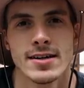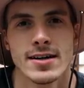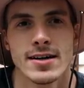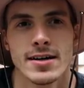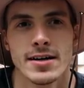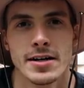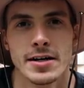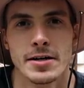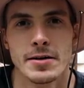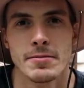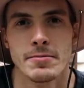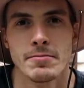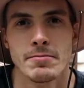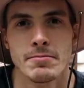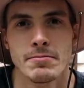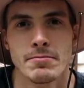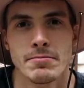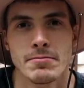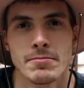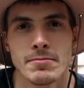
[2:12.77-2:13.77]

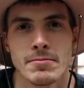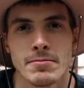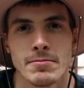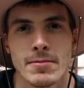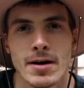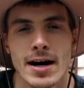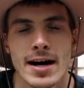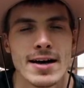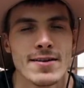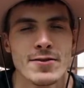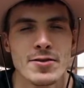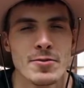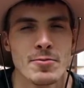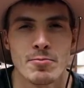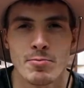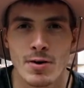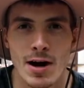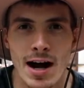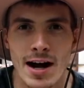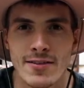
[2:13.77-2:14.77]
um, I haven't
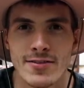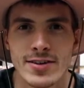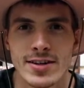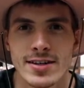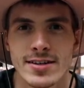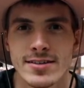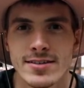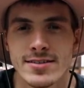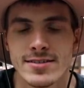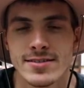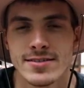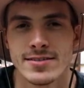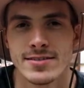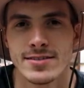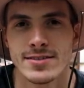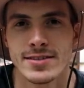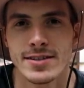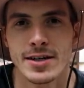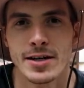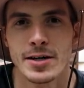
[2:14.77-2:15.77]
profited
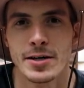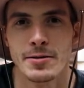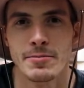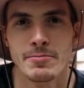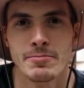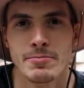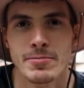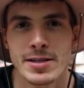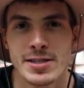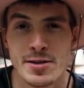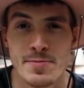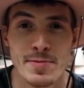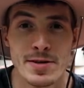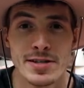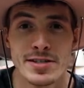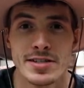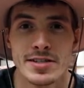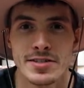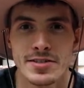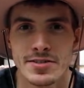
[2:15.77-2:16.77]
um, as a
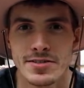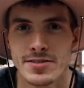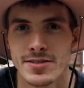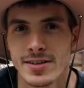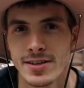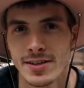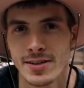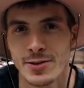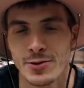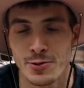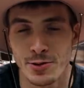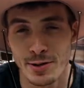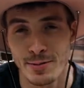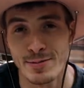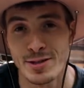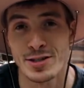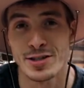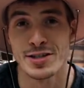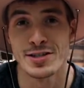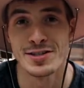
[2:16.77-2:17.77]
business. 3D
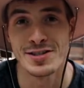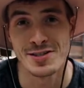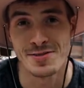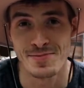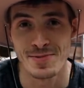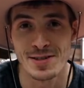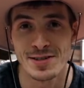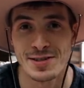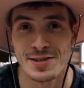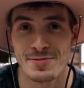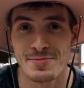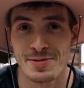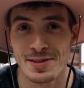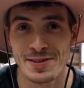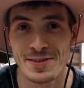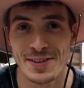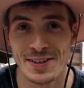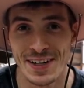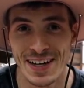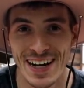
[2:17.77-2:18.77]
machines is a business,
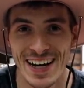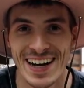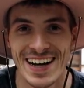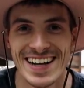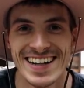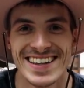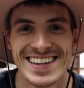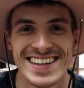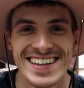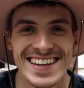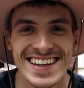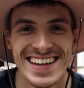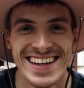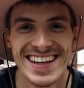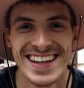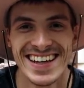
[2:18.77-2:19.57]
believe it or not.